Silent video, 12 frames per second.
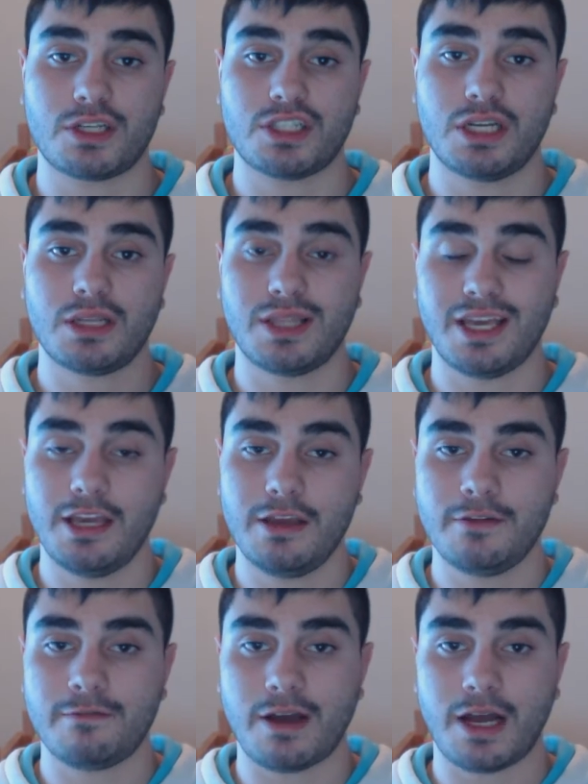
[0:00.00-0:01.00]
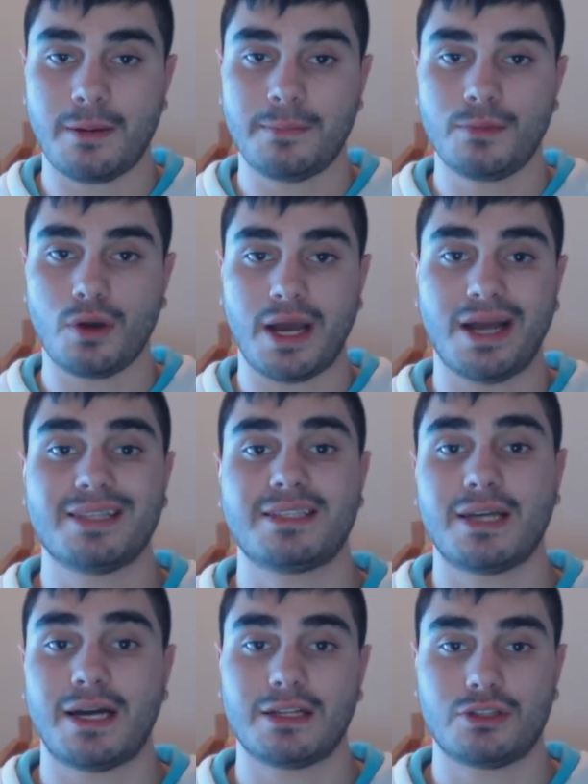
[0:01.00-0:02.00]
watching. Leave your
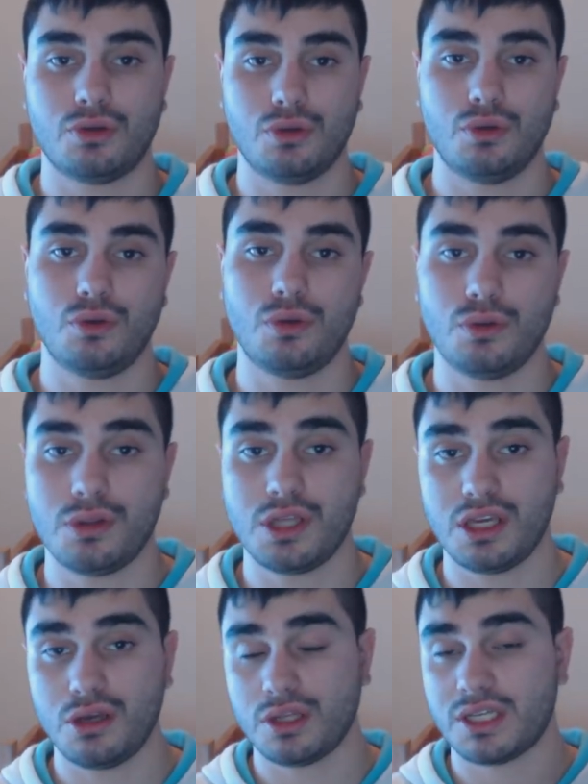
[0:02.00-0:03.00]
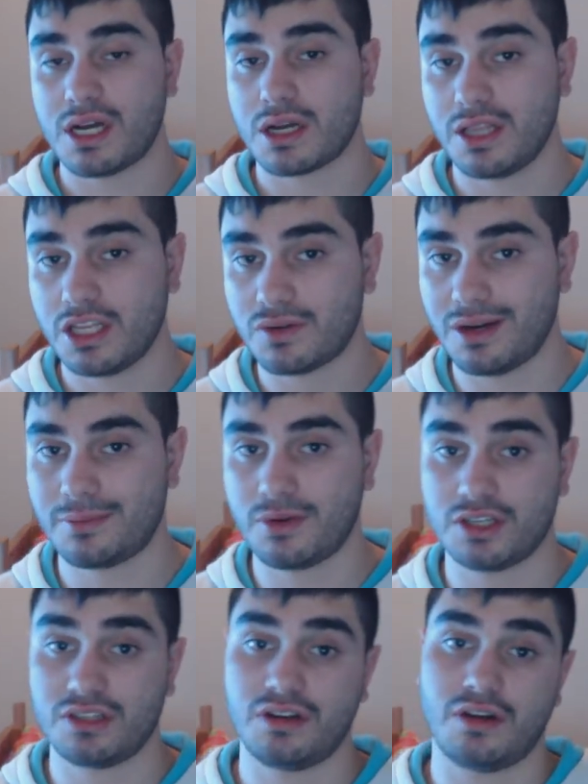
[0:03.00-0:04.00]
answer to the Otaku random
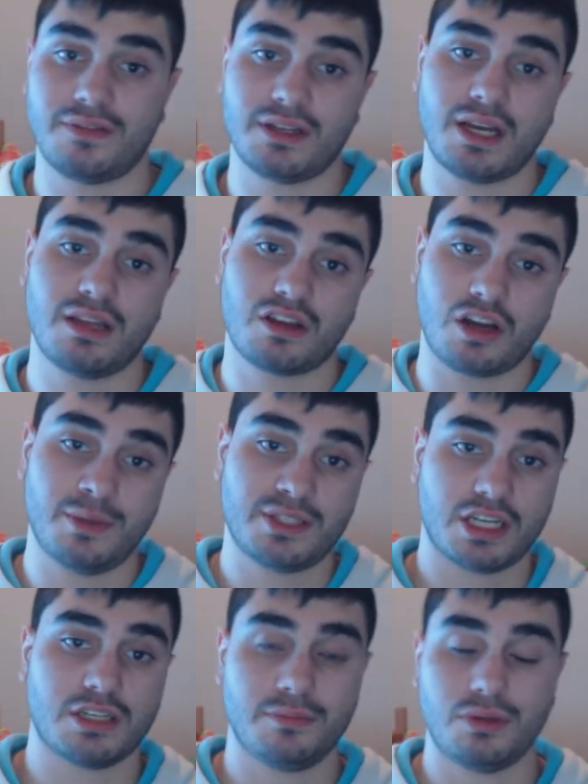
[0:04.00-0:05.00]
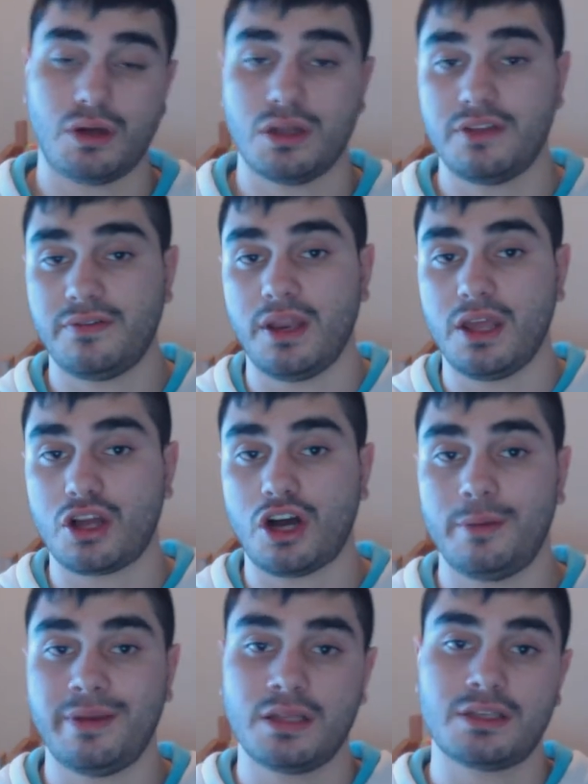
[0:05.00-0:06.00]
question of the day in the comment section below. Leave any
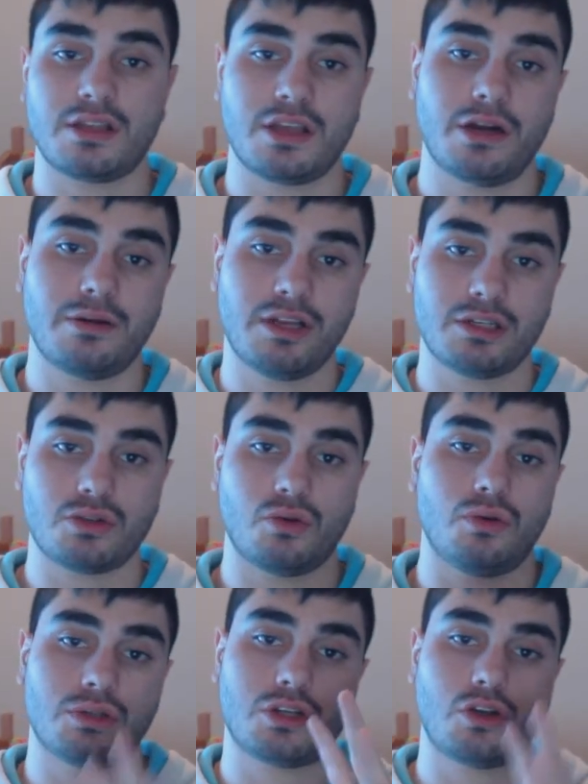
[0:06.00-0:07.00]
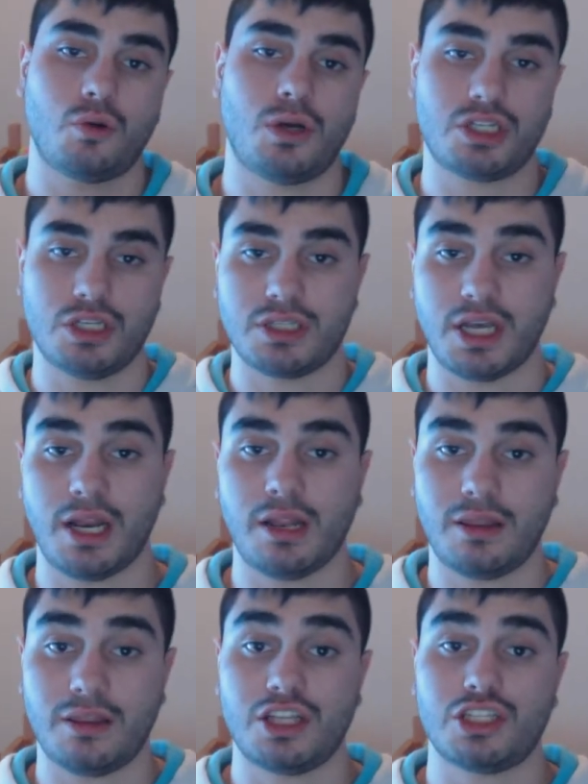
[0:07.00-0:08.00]
comments, theories, thoughts, questions,
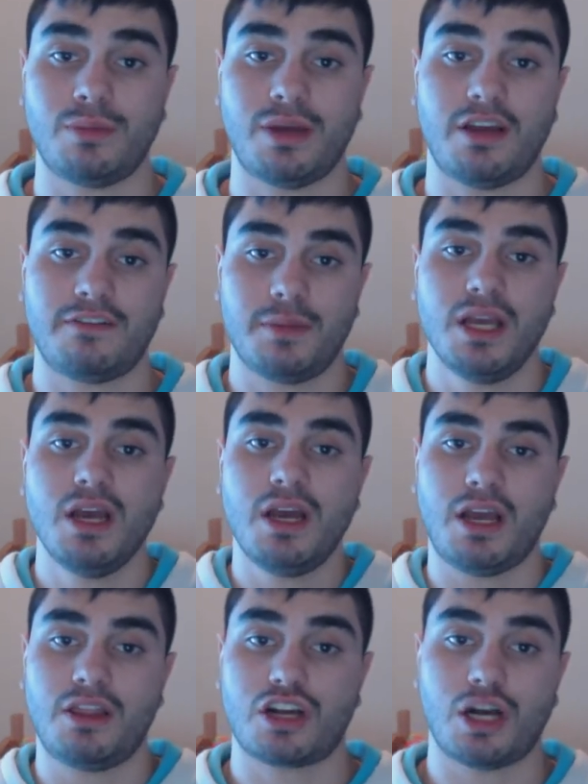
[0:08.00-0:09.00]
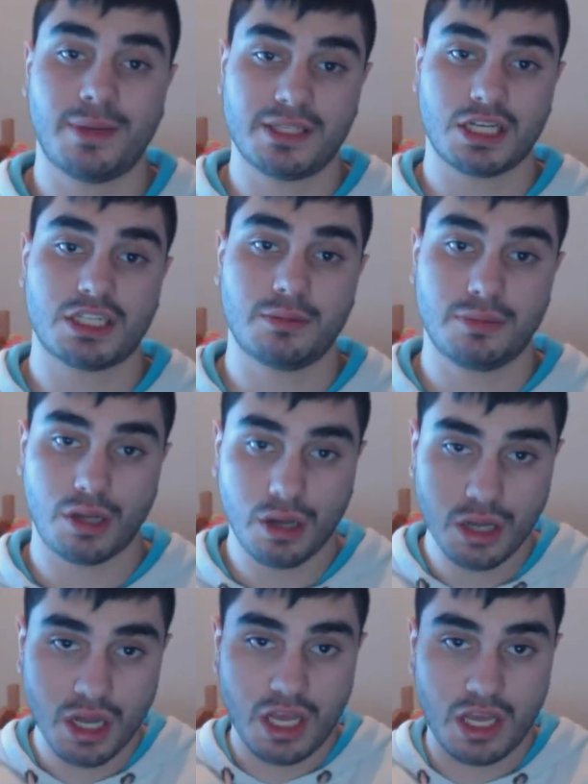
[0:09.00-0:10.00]
anything that you may have for me in the comment section
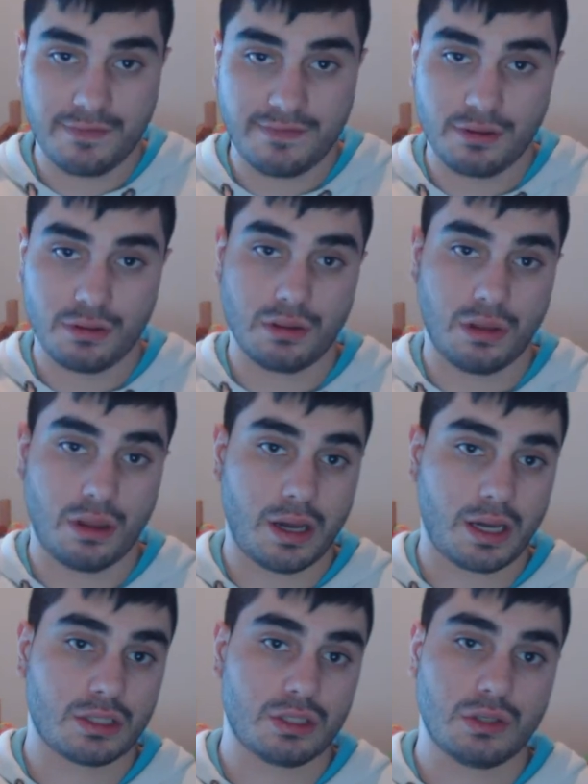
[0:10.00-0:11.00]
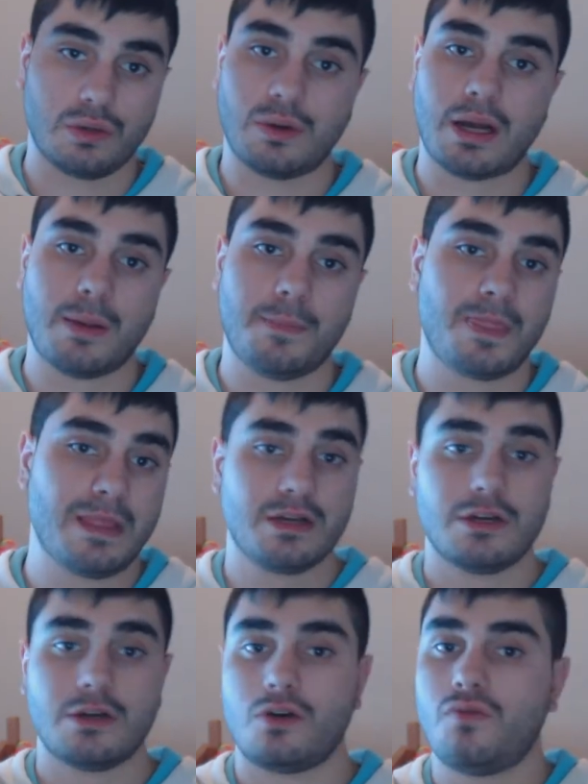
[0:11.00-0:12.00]
below. If you'd like to
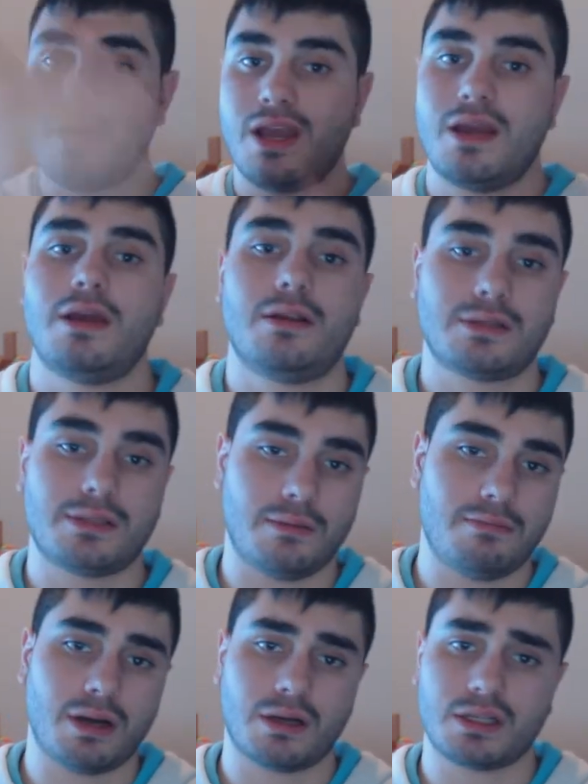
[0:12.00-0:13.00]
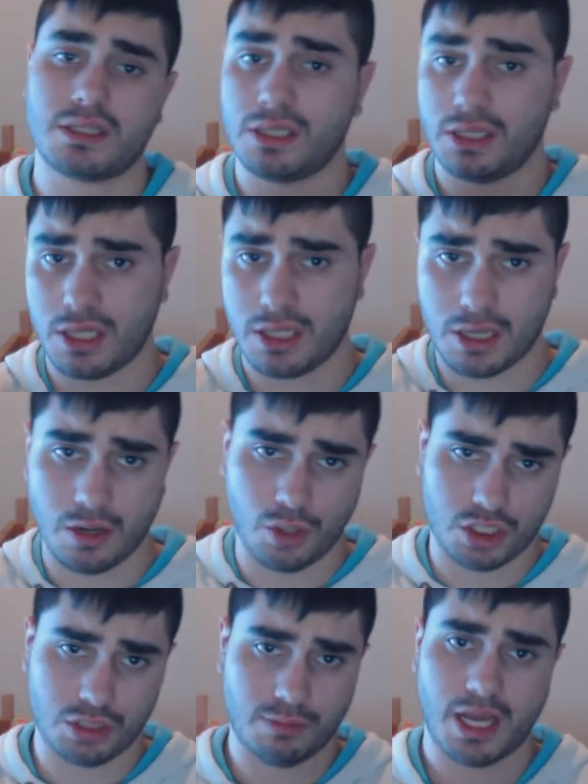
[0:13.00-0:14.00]
read some manga together,
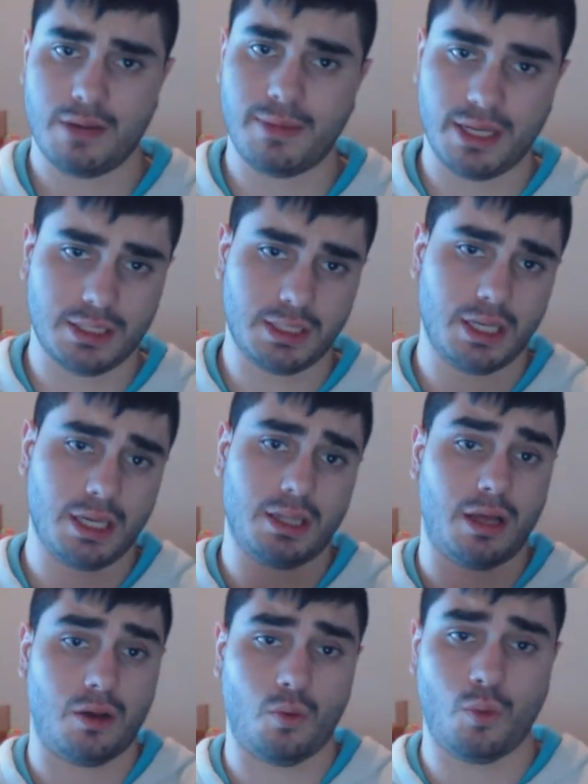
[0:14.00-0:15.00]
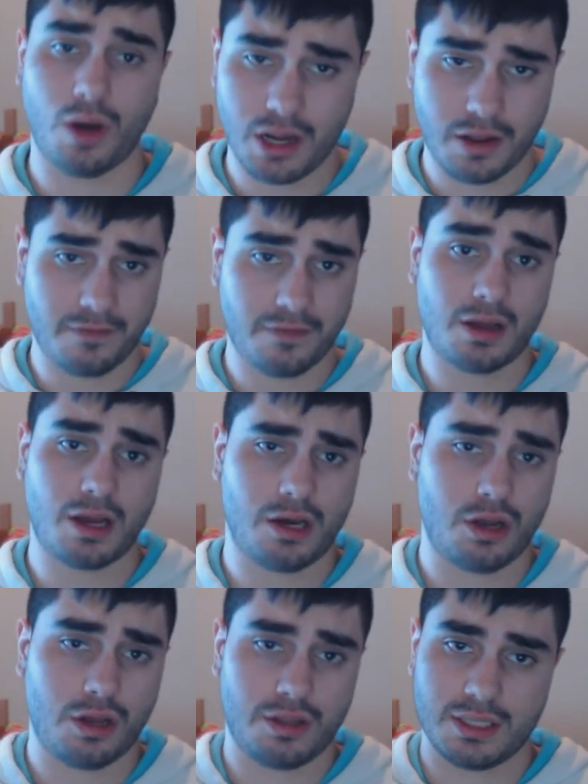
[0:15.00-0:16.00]
watch some anime together, whatever. I
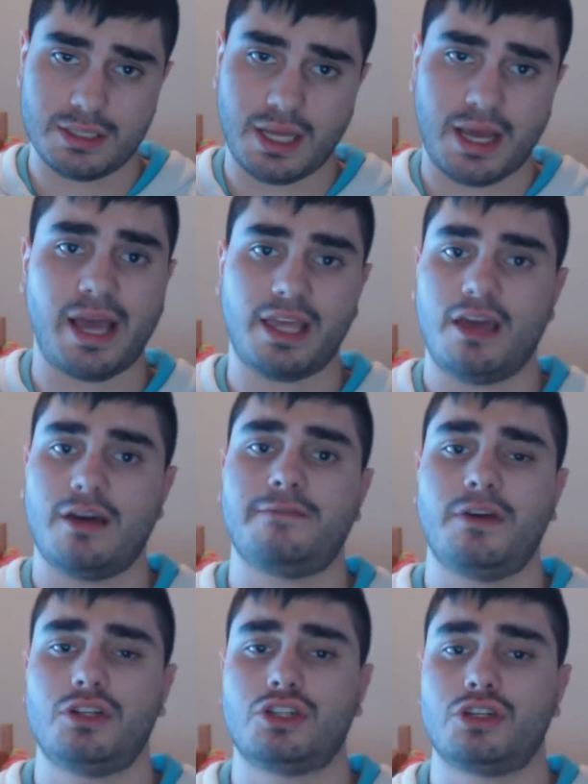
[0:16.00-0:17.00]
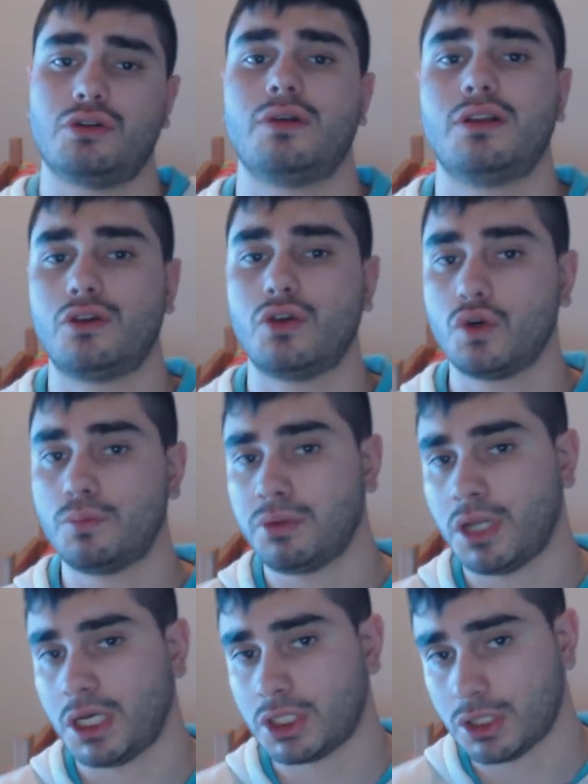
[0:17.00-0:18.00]
know there's that Hangout feature in Google+,
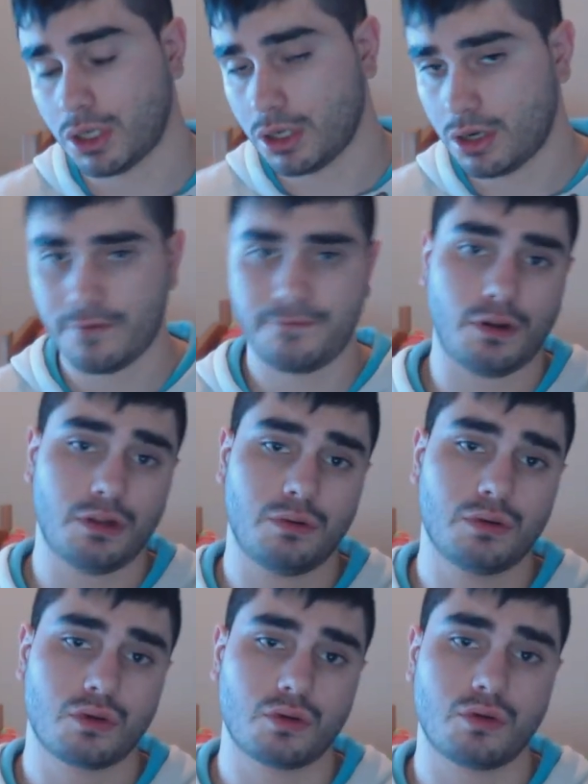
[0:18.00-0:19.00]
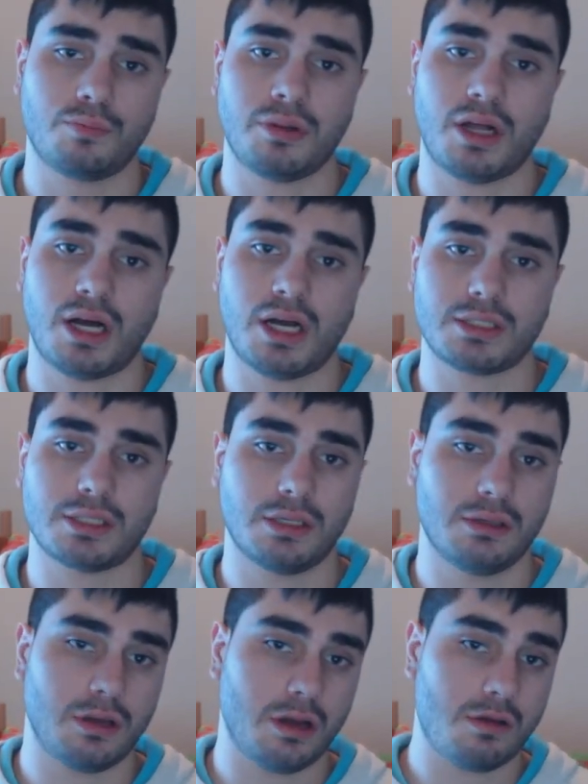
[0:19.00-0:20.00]
so, you know, follow on Google+, and,
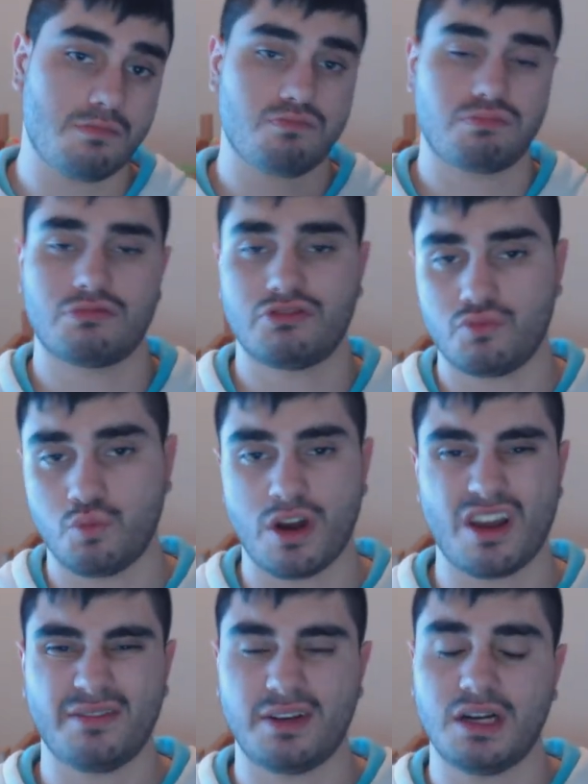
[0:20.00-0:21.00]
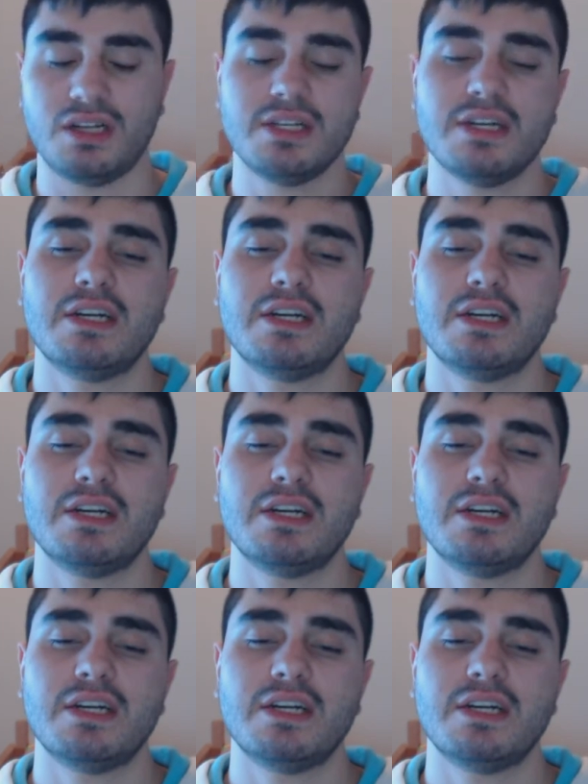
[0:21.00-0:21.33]
you know, whatever.